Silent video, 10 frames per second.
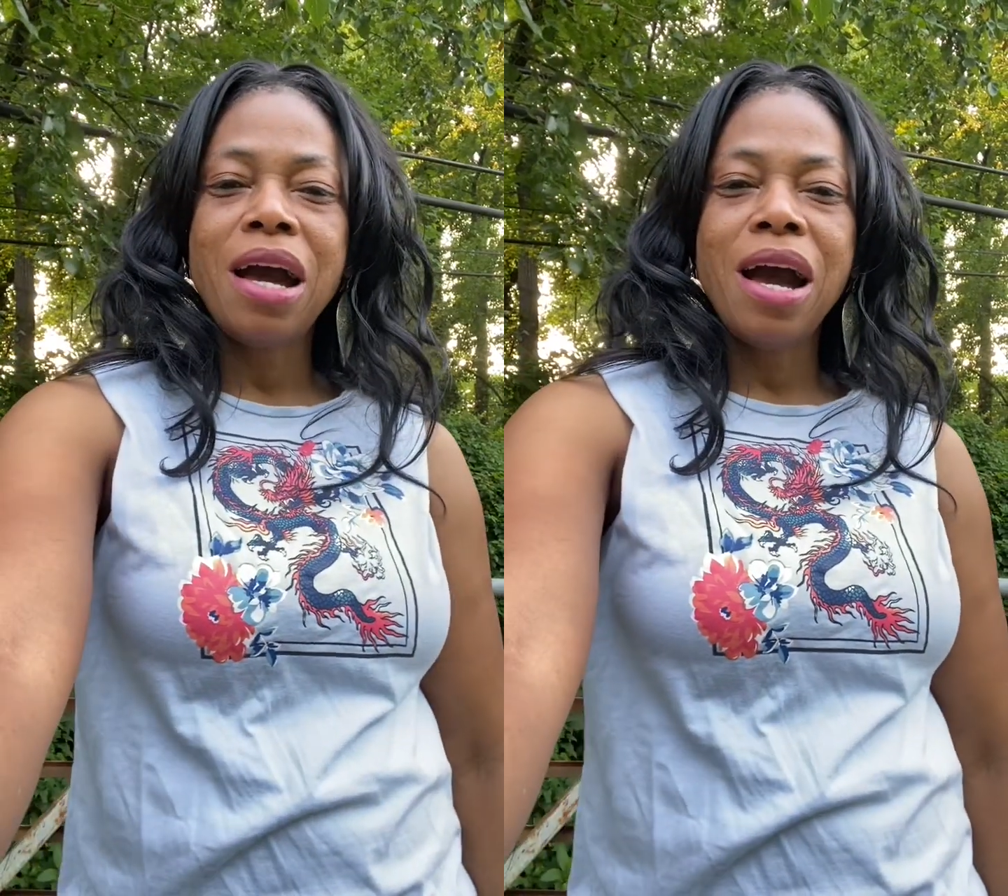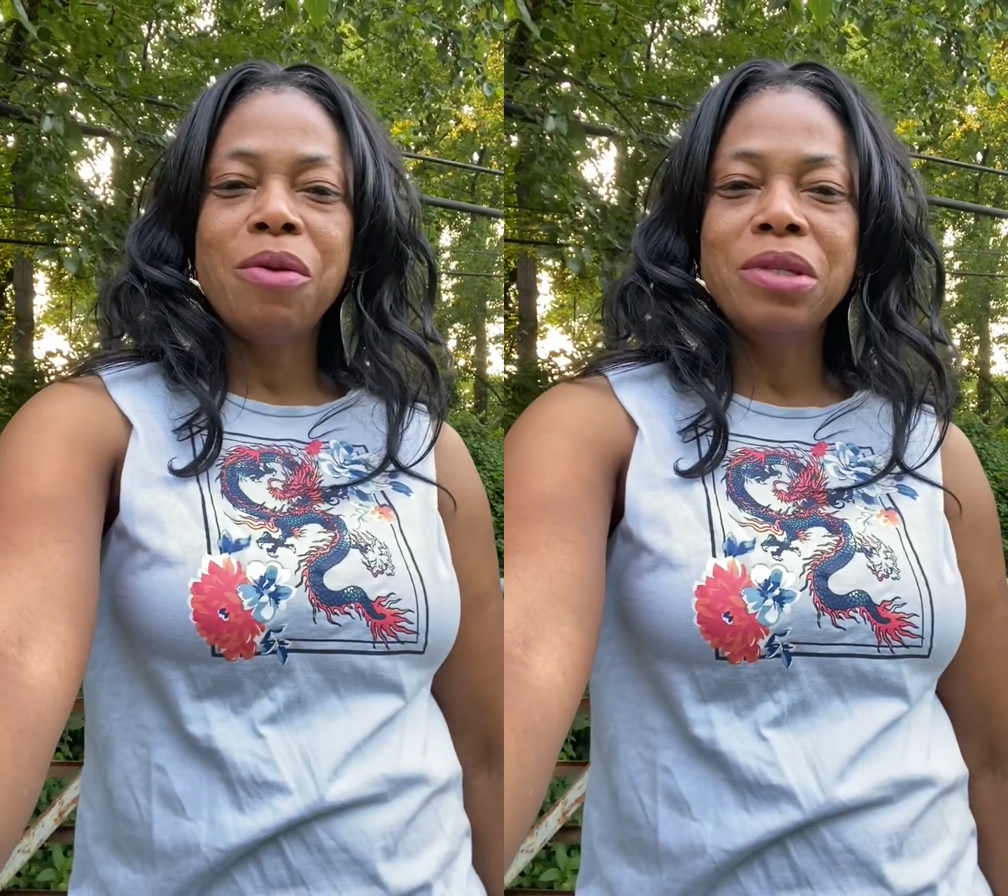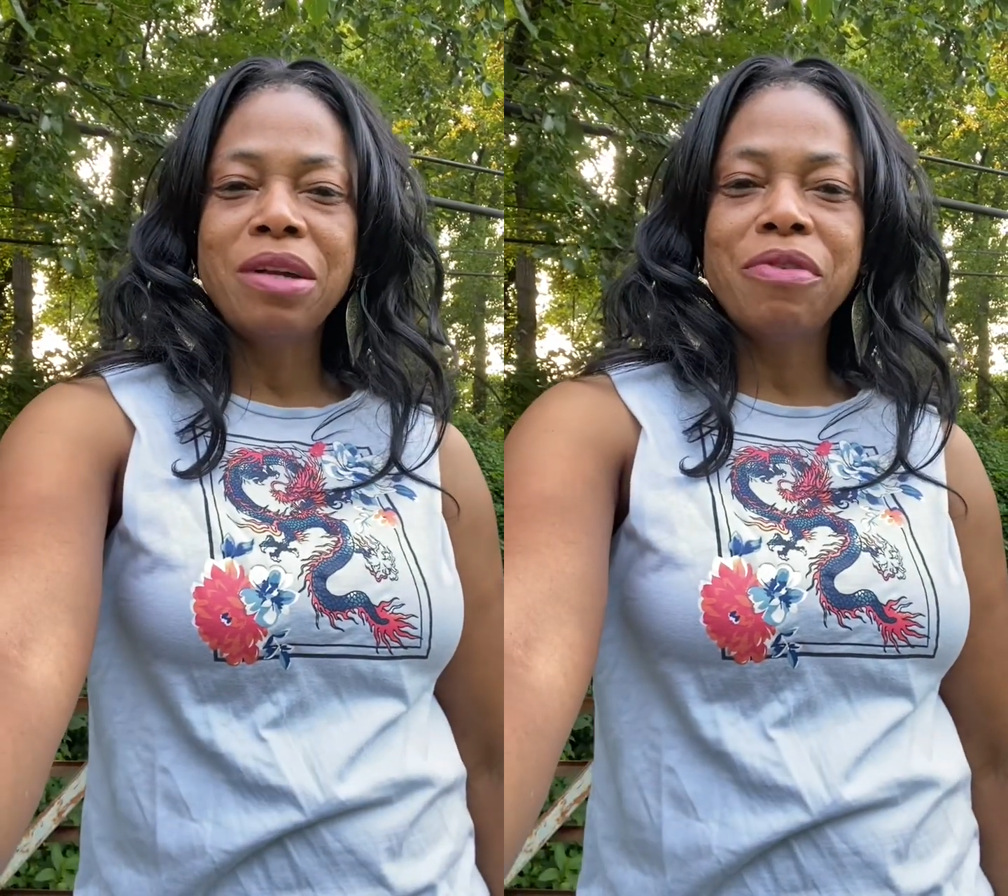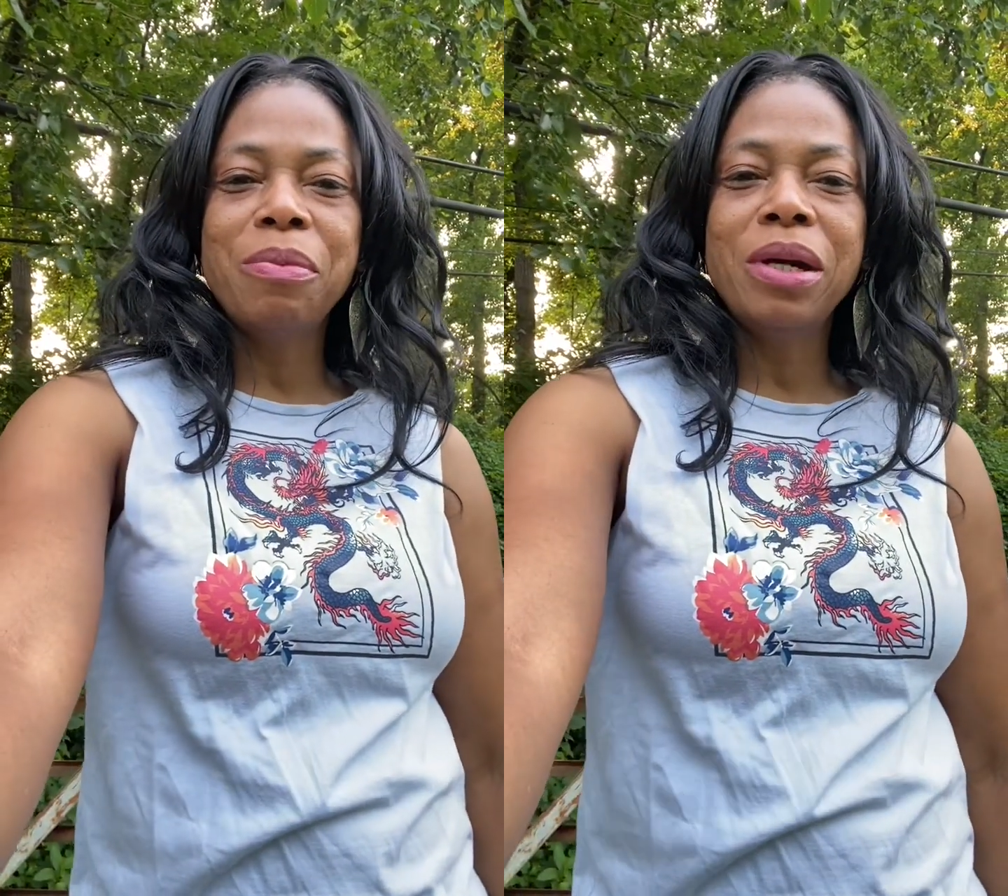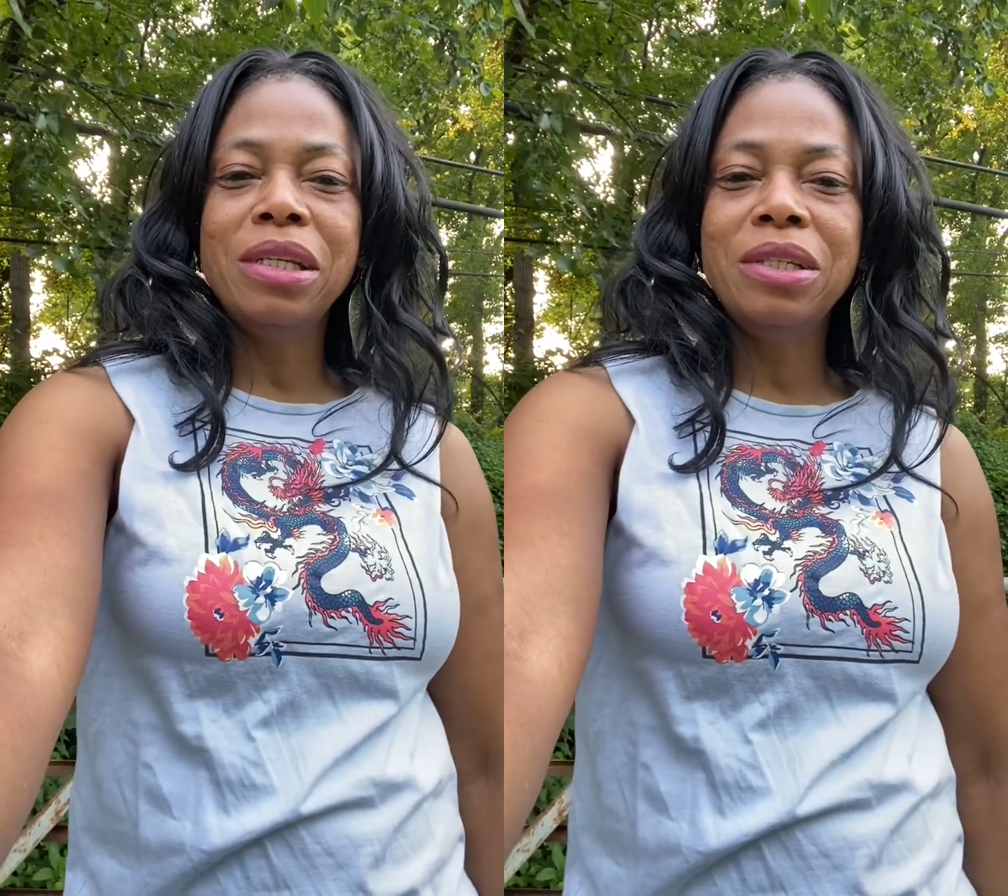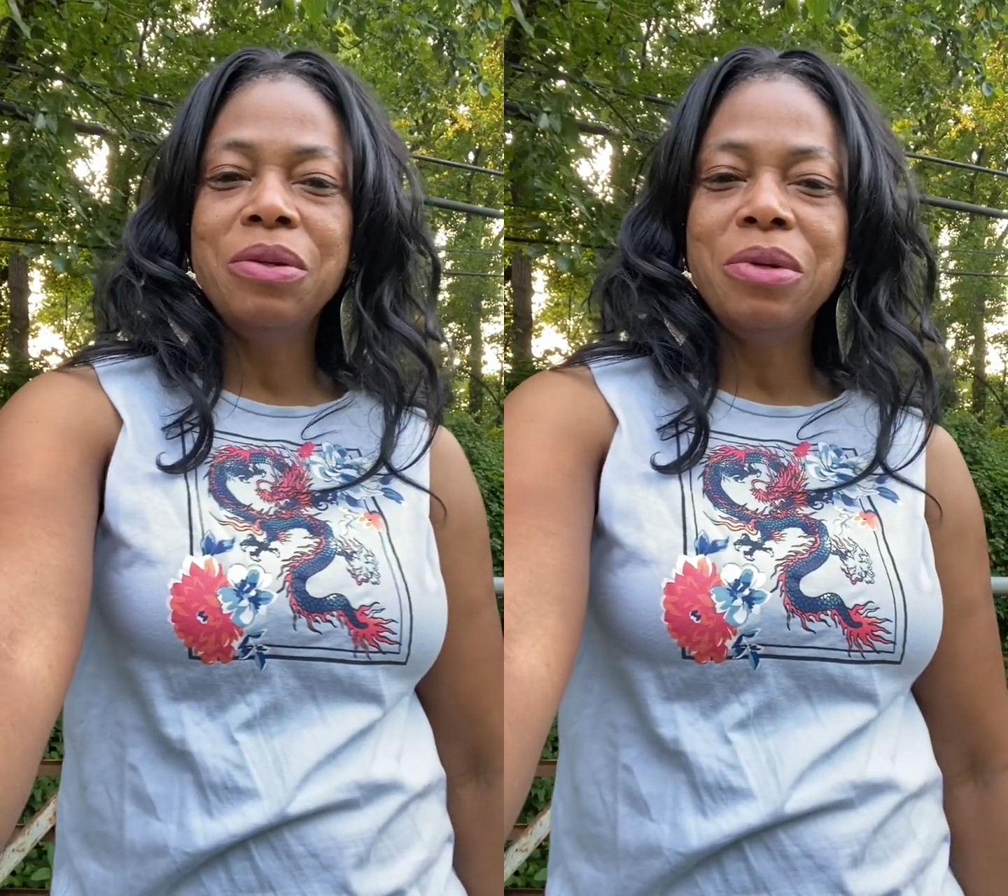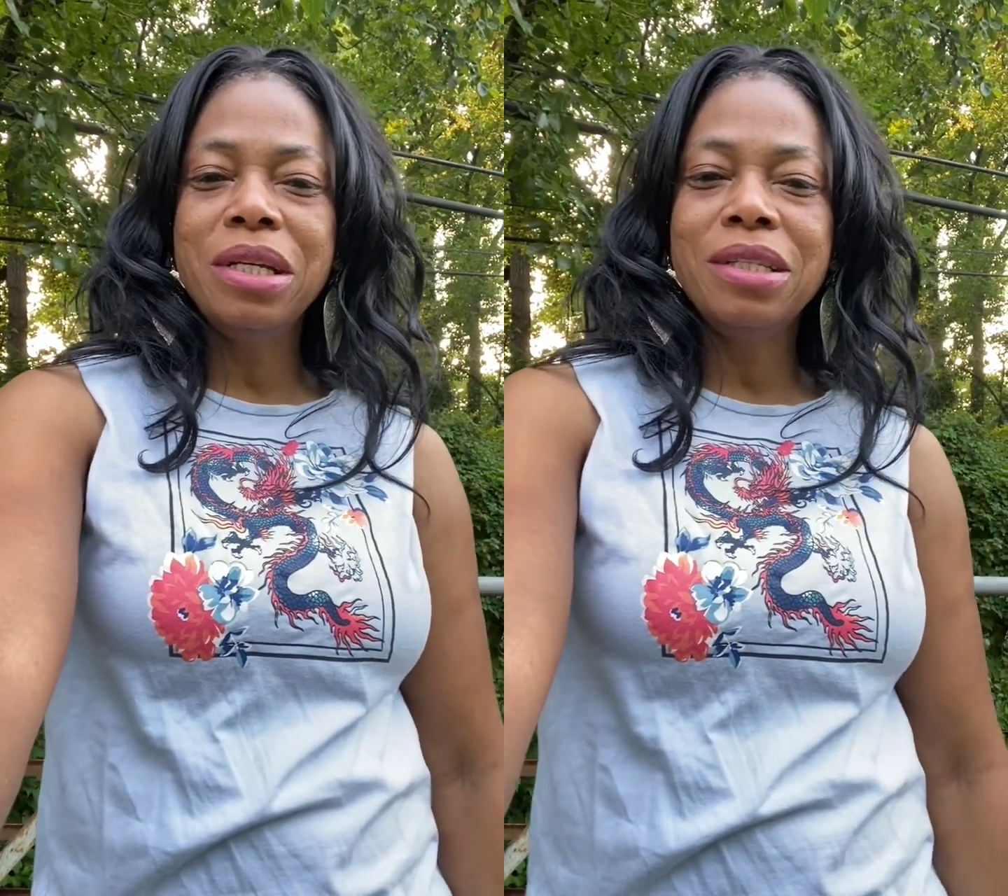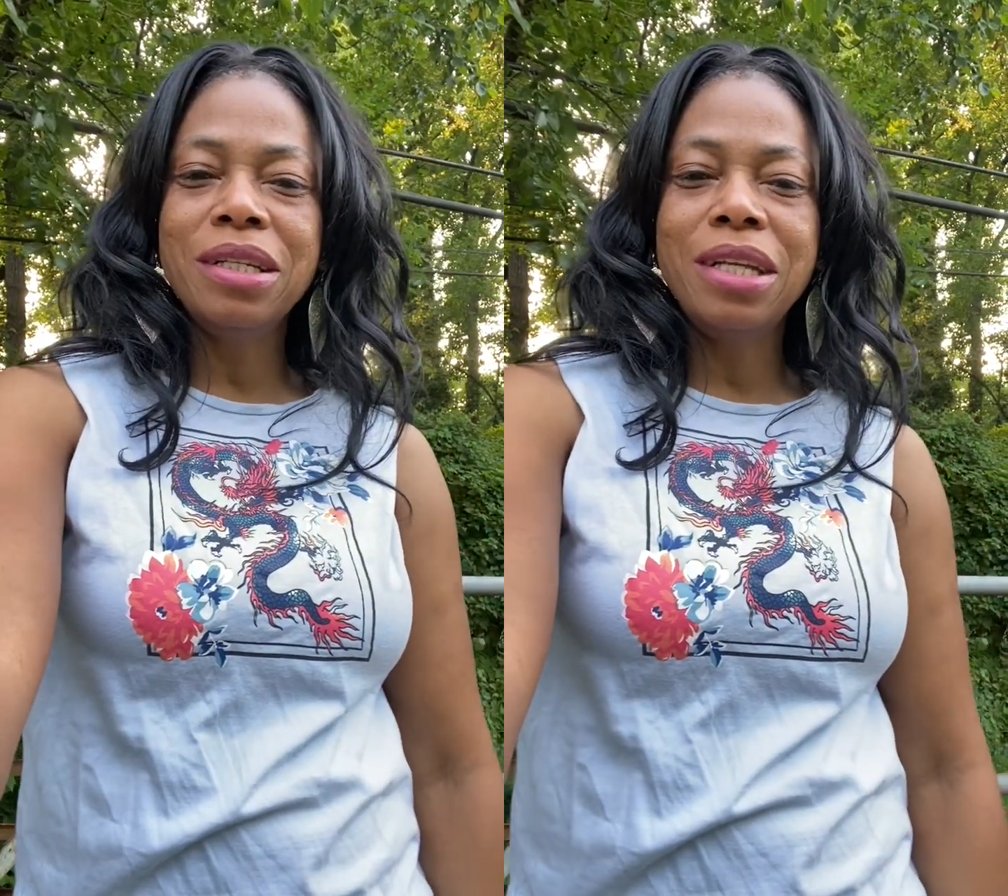How is everybody
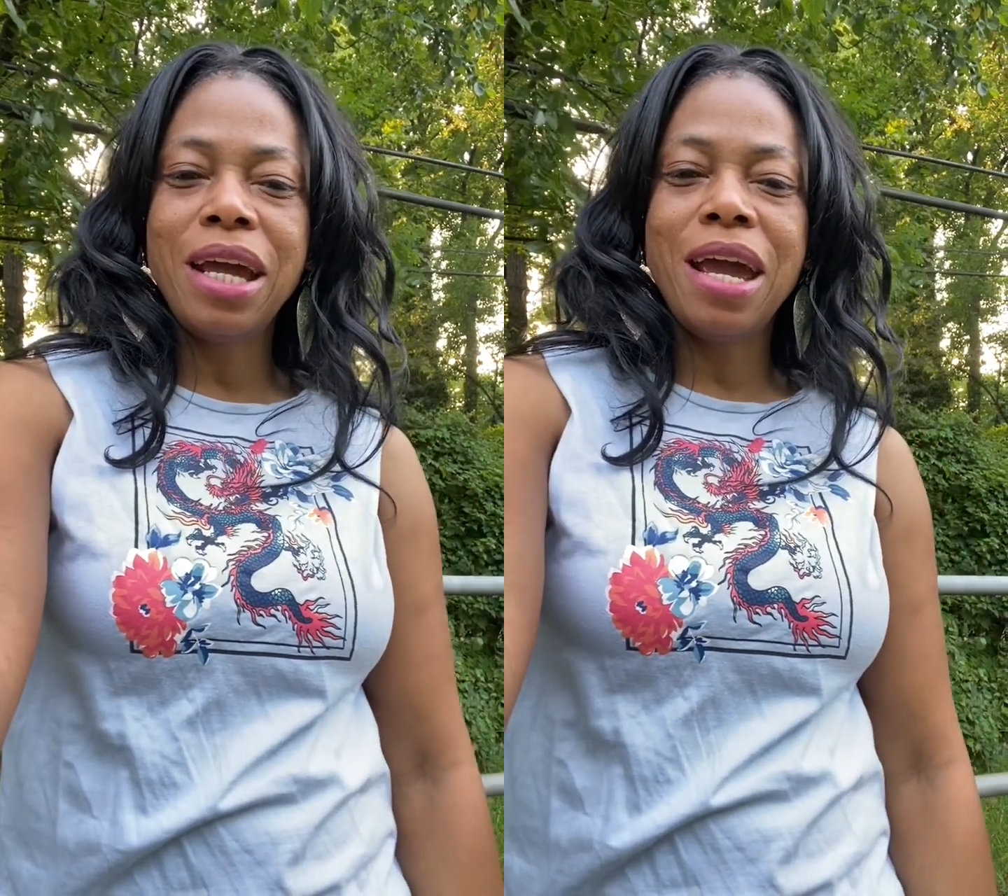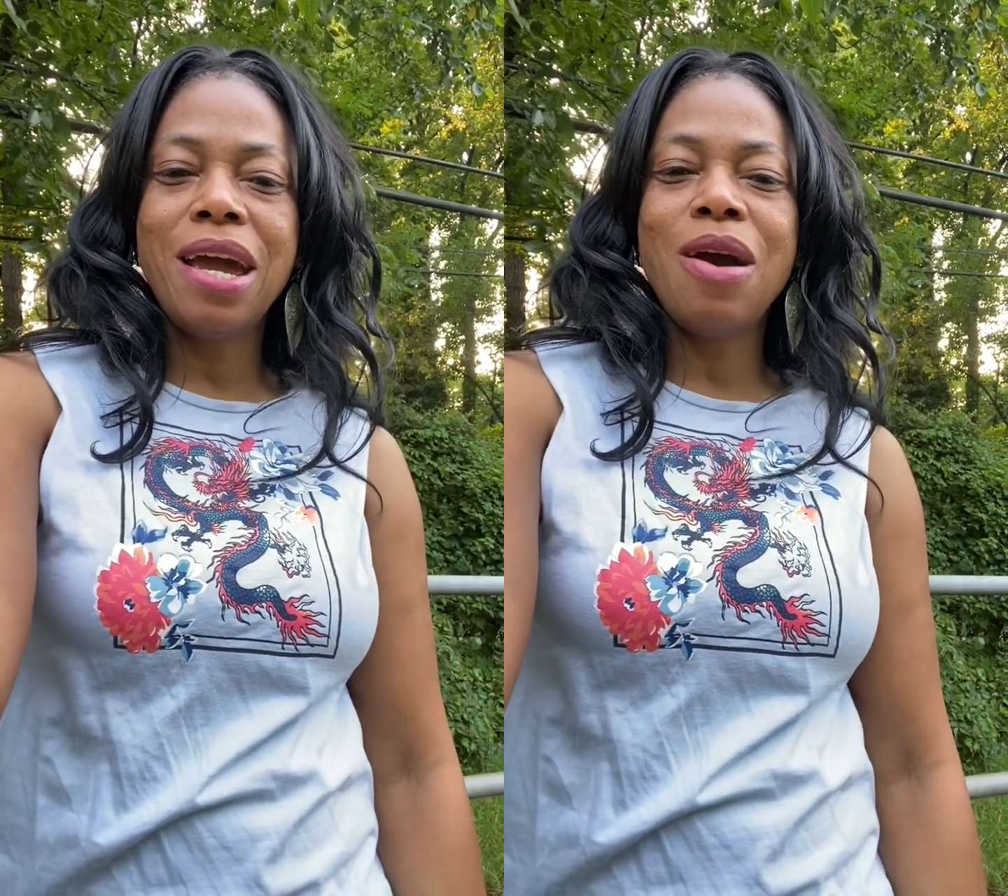doing today?